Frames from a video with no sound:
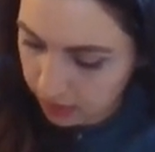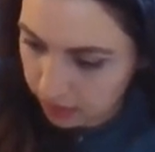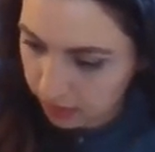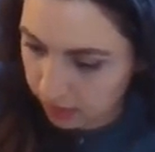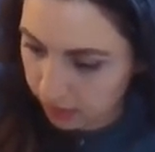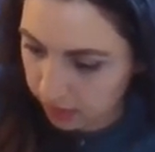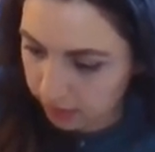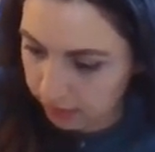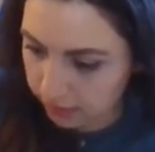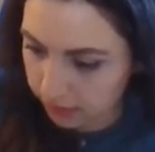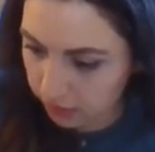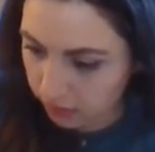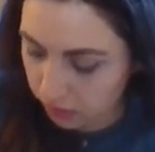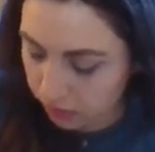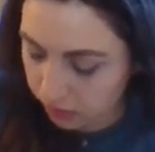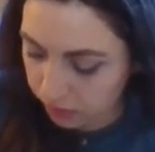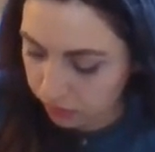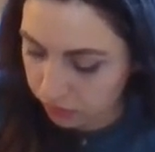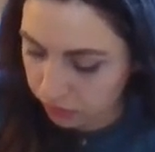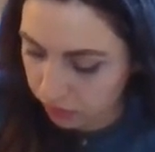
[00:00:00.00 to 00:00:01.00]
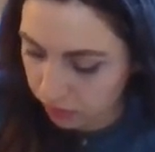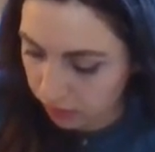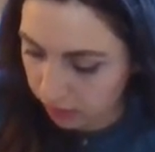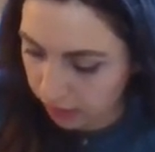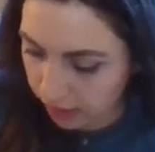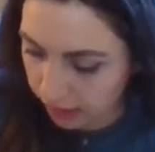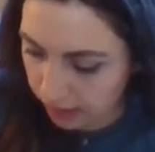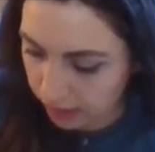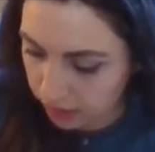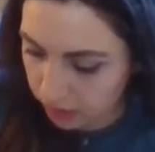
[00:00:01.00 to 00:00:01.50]
is equal to
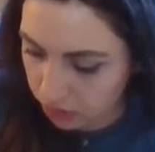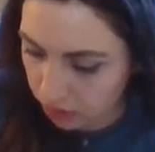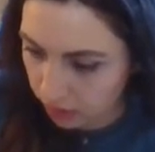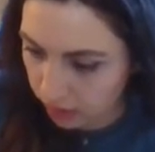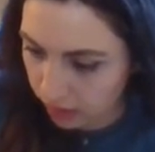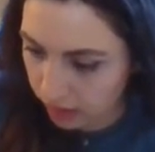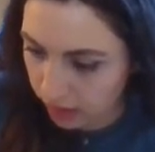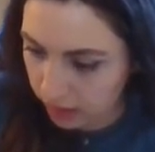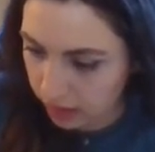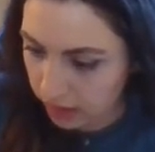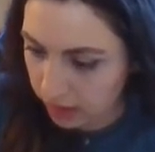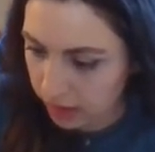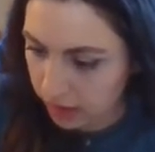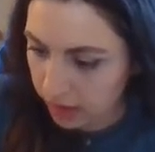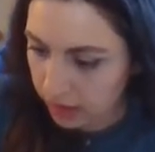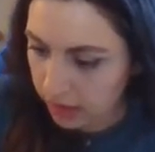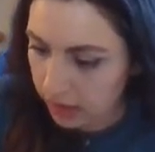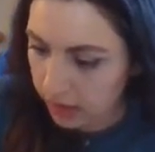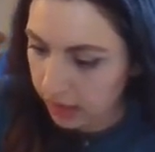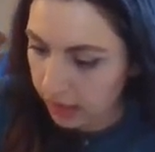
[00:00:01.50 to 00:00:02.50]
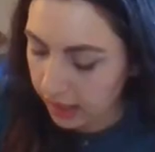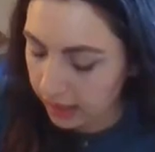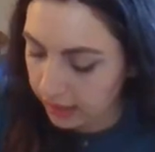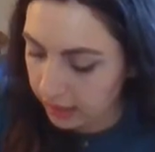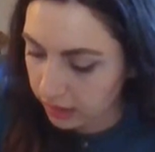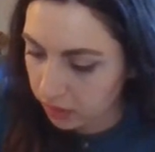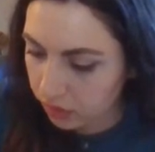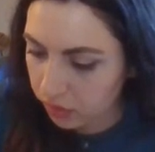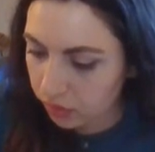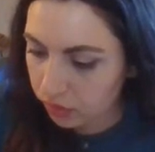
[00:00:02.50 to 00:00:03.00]
IJ and
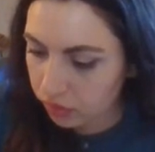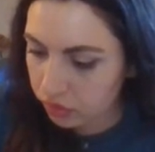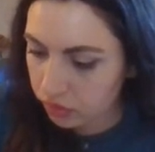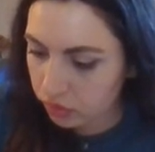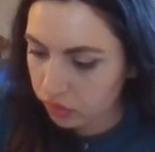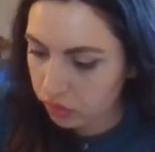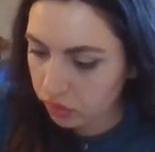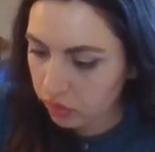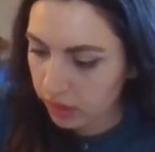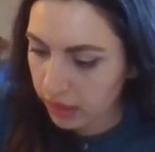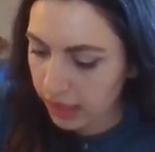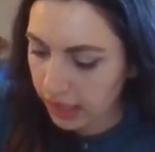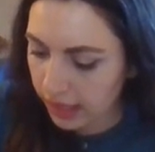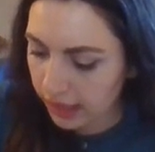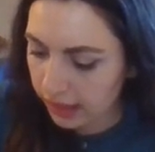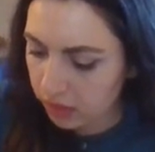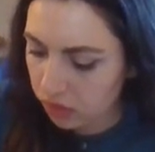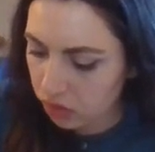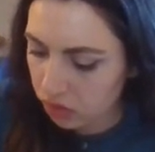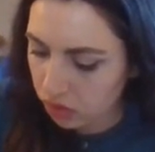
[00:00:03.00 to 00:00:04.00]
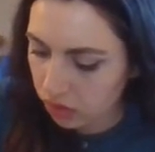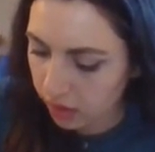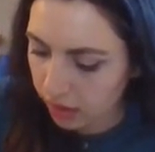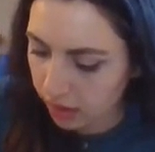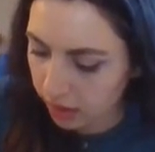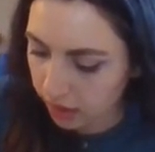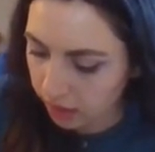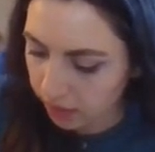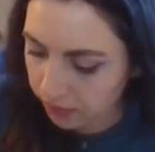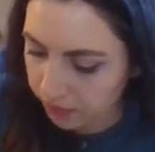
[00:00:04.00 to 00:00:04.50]
equal to
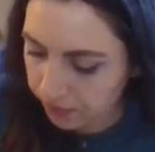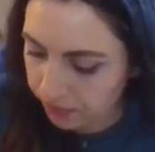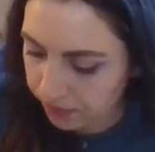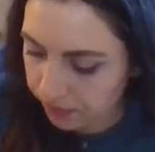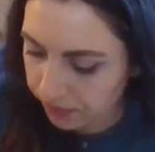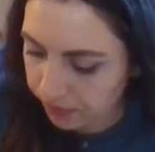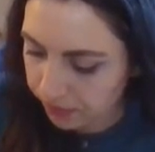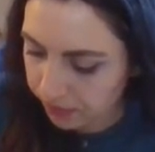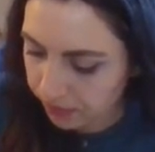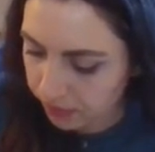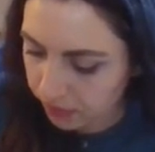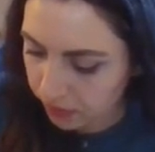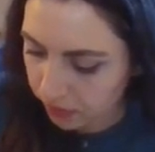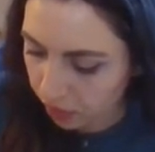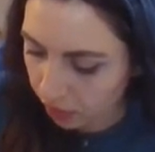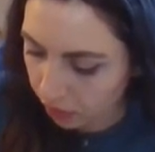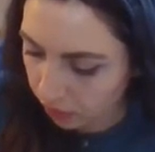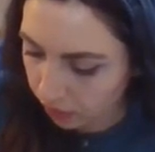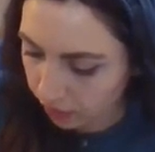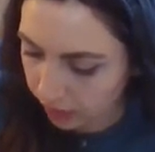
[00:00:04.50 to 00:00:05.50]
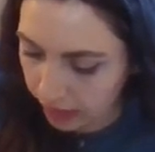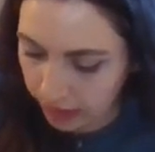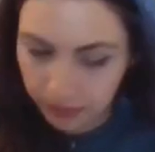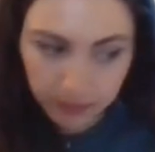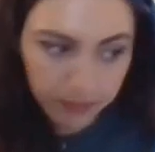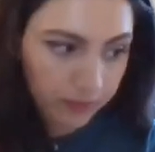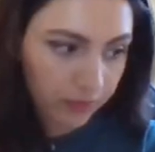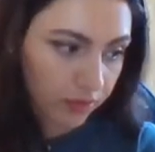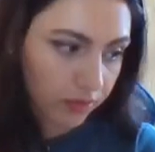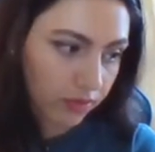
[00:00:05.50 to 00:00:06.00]
HJ. Okay?
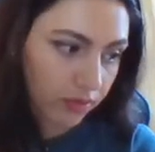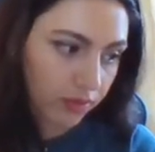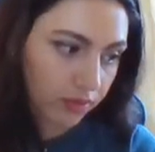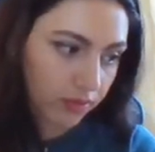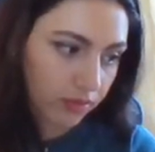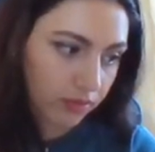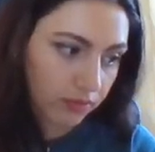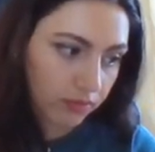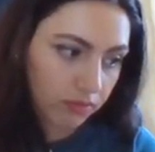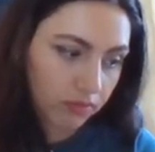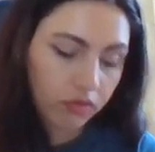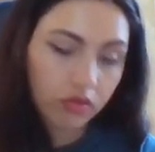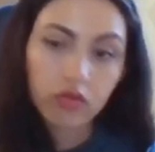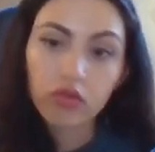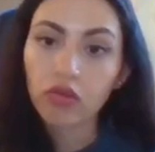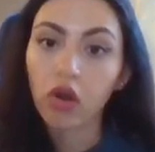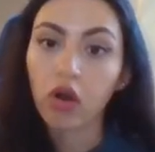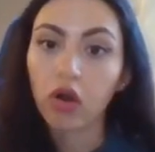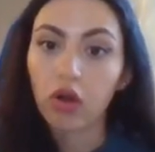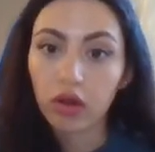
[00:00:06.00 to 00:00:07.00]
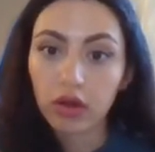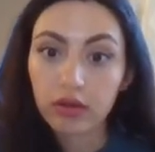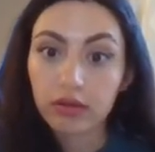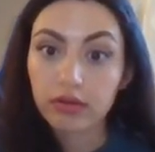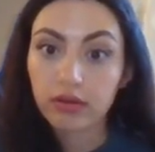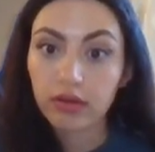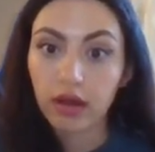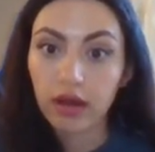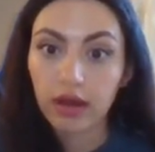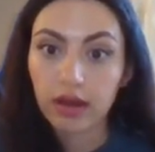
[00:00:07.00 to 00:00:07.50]
So all
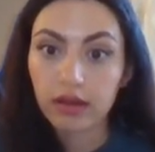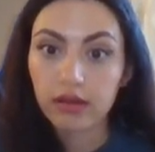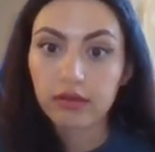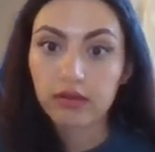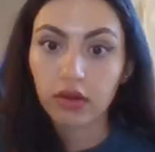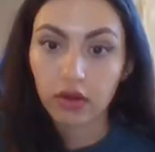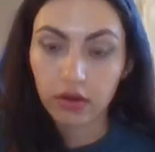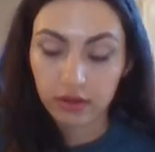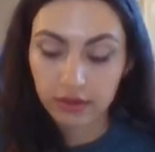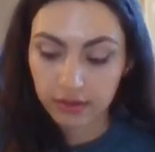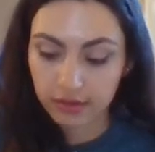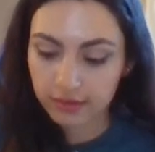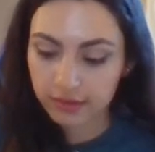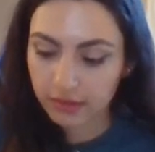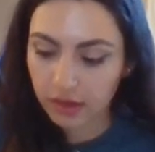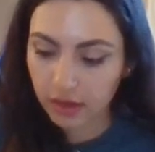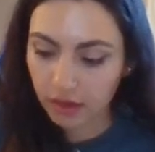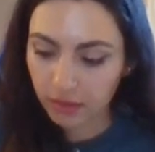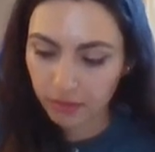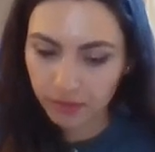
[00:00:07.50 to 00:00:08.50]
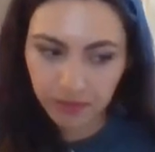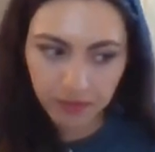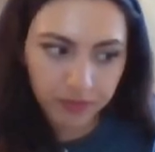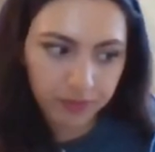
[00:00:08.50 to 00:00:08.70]
sides are the same.